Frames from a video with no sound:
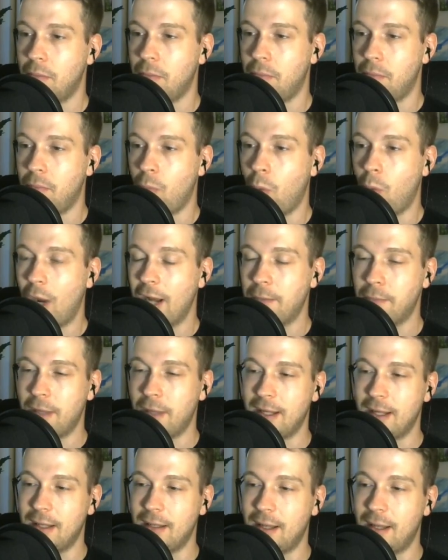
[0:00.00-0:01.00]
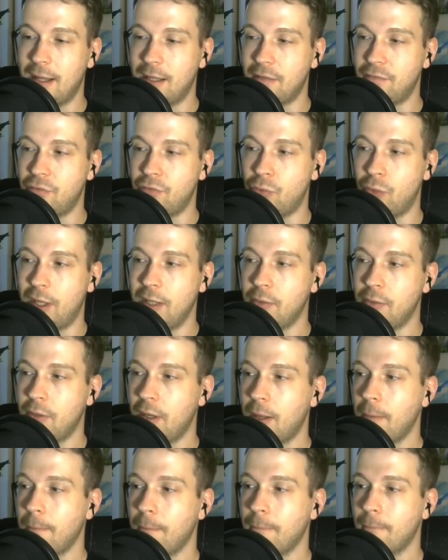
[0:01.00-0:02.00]
White played knight f2 anyway.
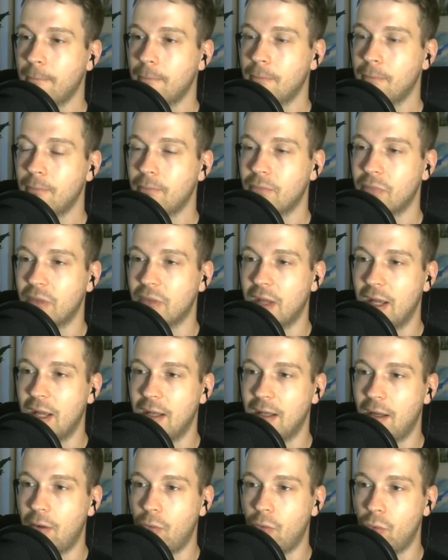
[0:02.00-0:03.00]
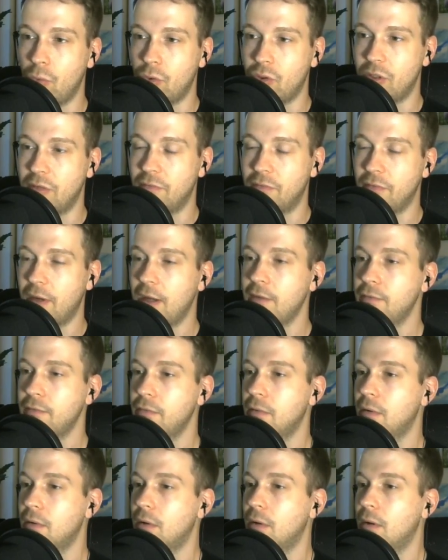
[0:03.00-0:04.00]
And now rook d5.
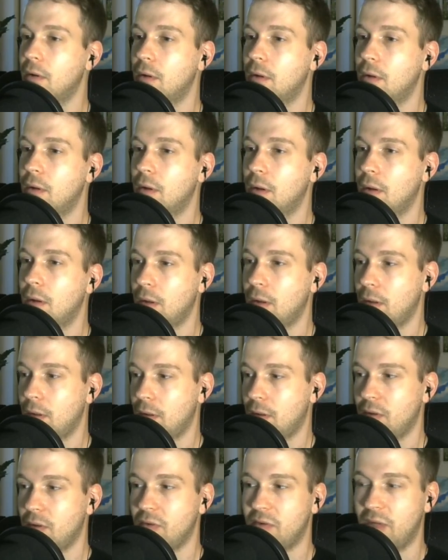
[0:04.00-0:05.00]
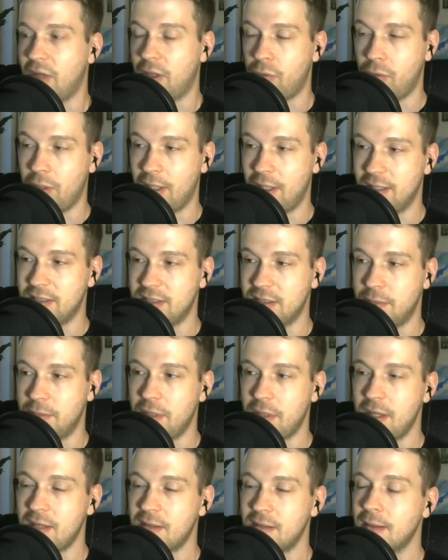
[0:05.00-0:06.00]
Centralize the
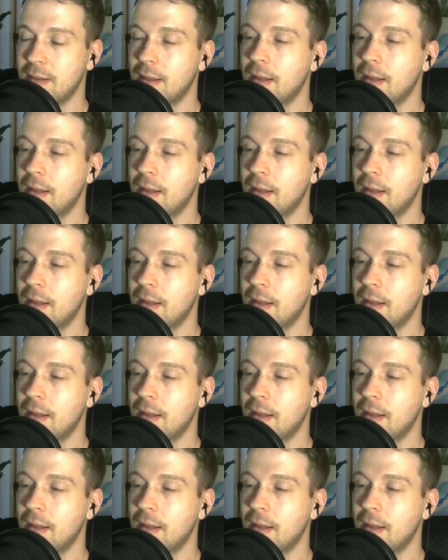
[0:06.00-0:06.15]
piece.